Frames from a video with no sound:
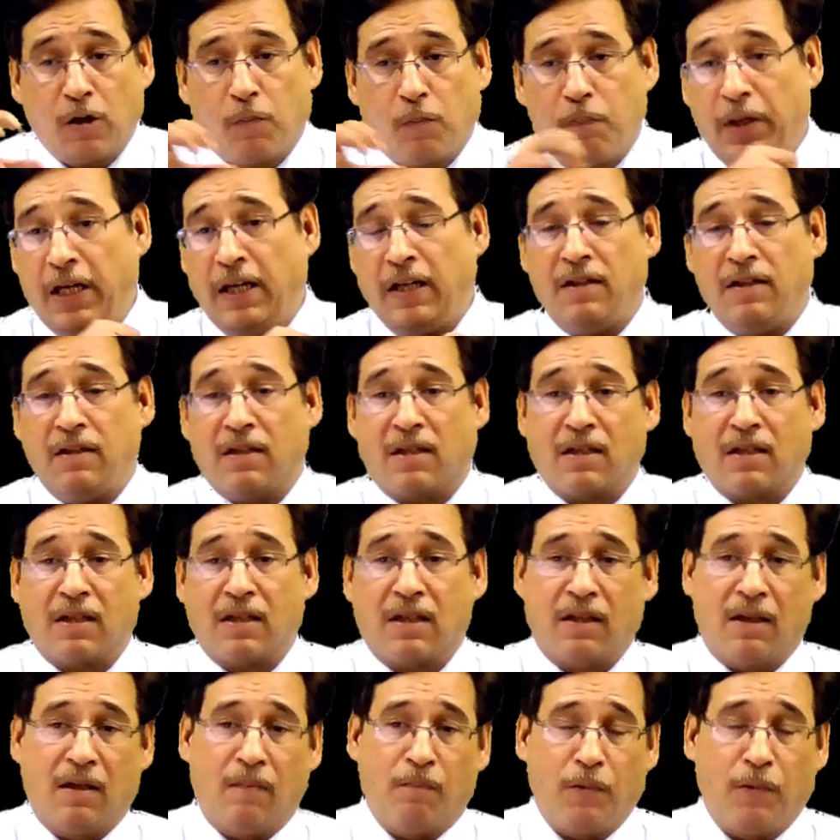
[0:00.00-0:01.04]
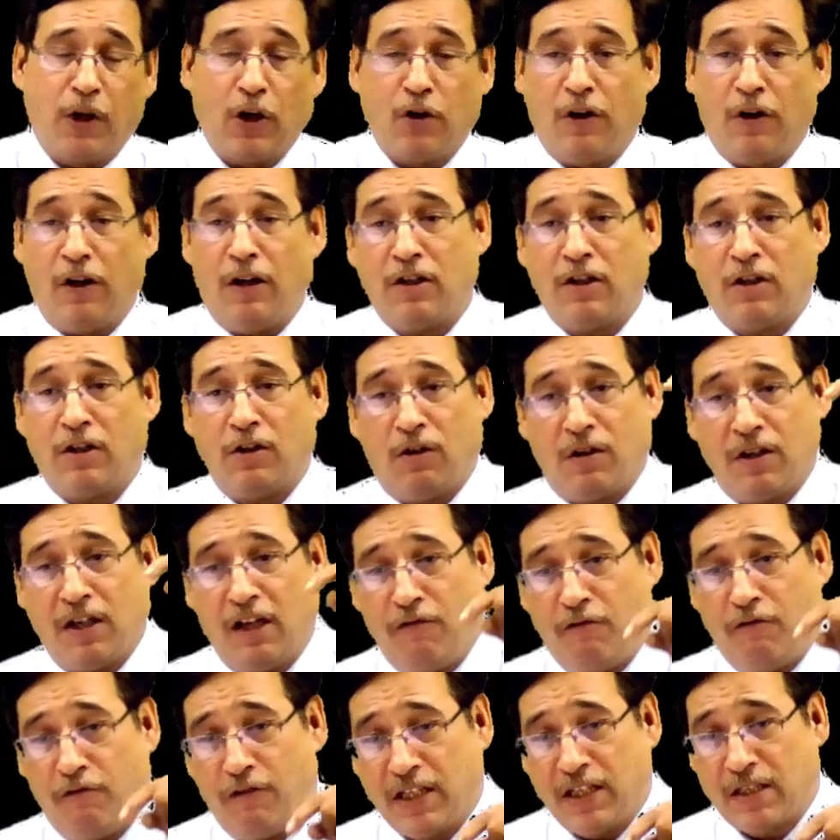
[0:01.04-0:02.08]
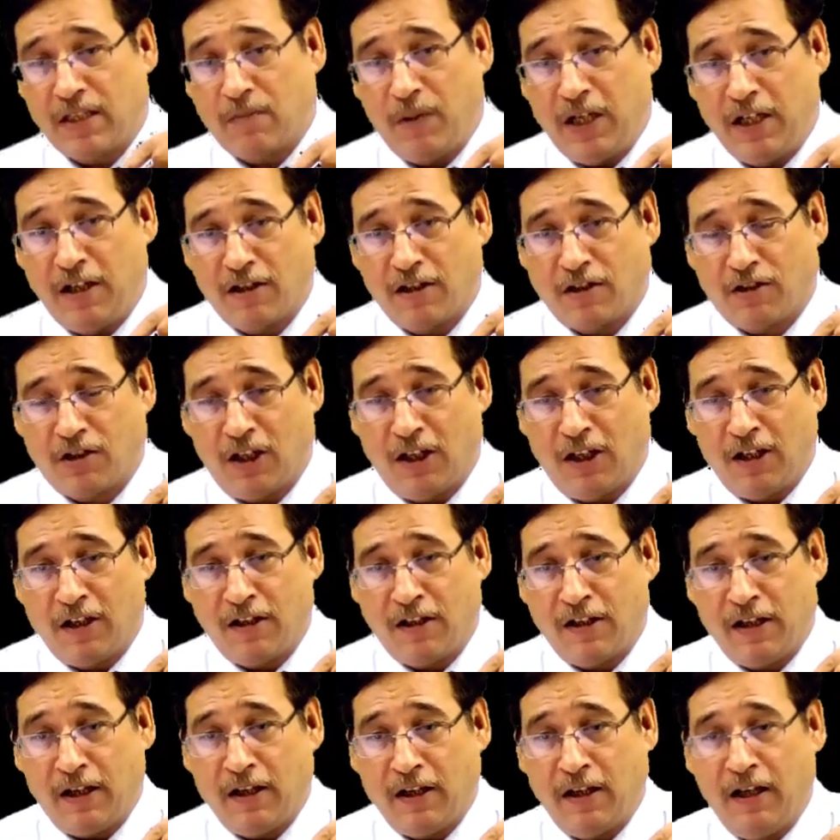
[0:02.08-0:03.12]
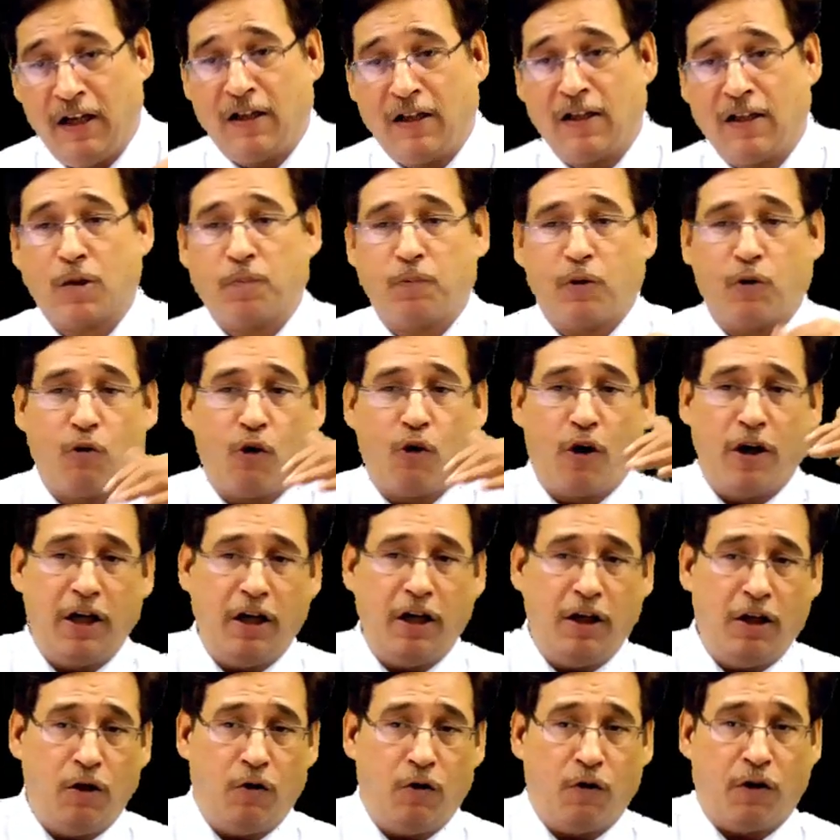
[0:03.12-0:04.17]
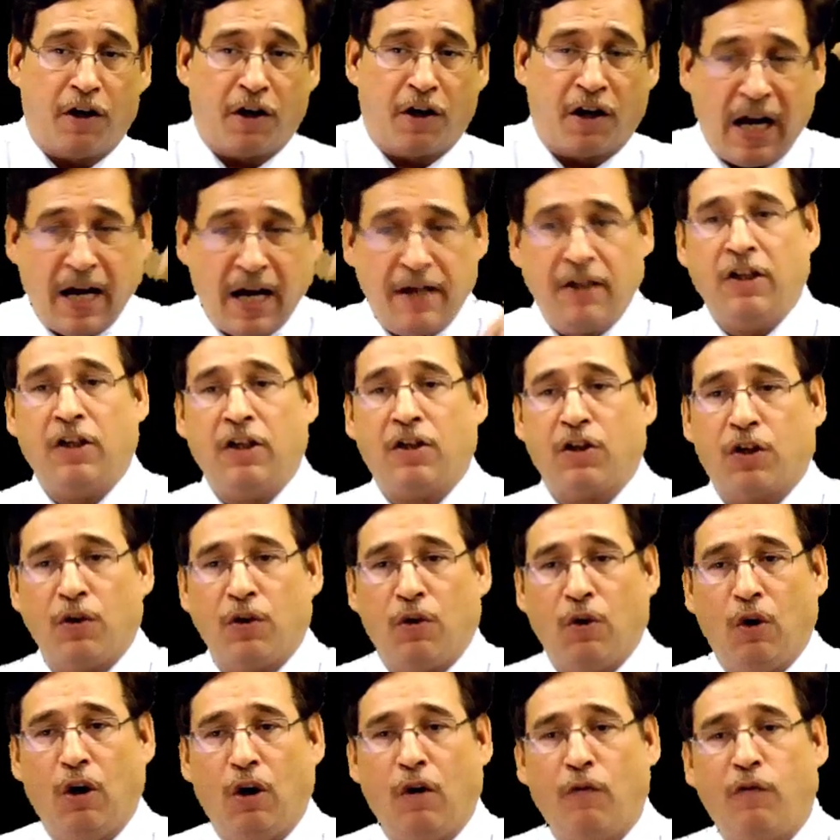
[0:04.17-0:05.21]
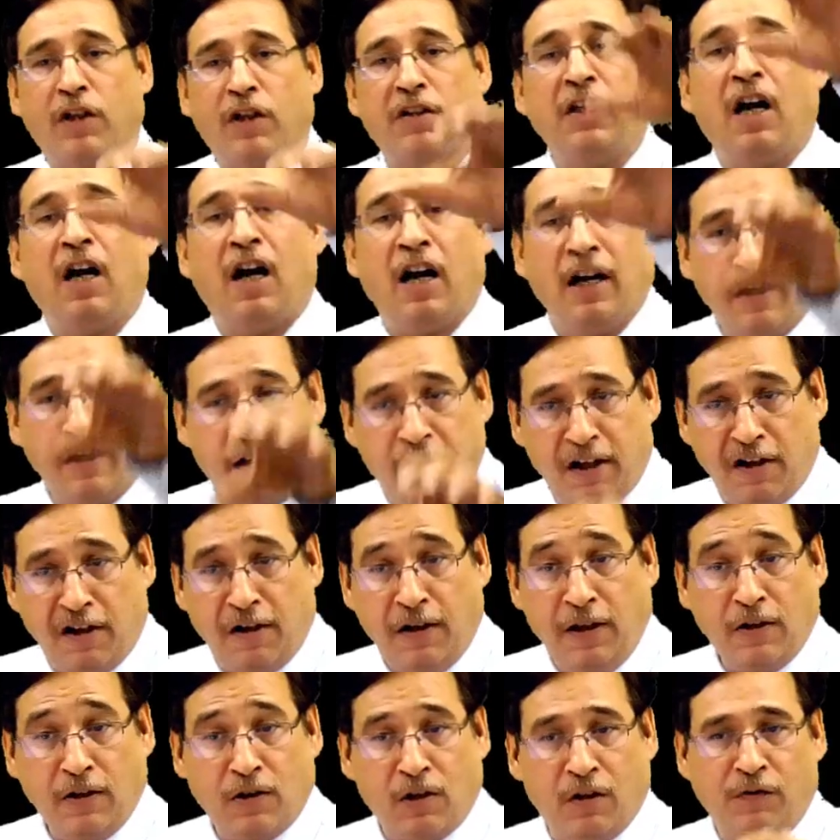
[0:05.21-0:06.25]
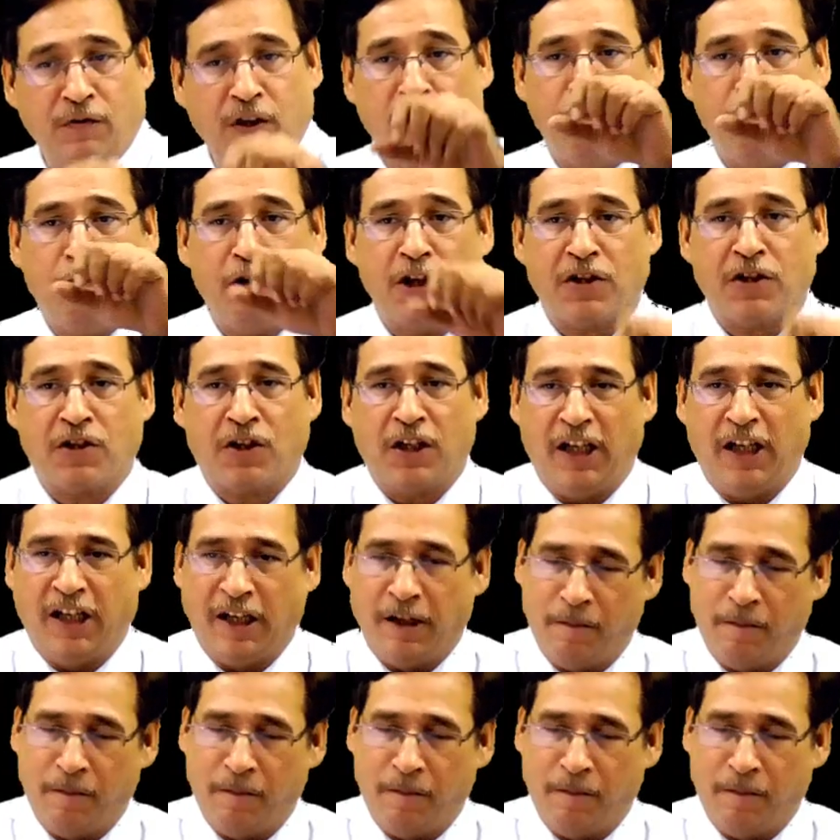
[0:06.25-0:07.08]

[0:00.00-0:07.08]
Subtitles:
means because your investment is there, it is providing you a right over the higher earnings of the investee.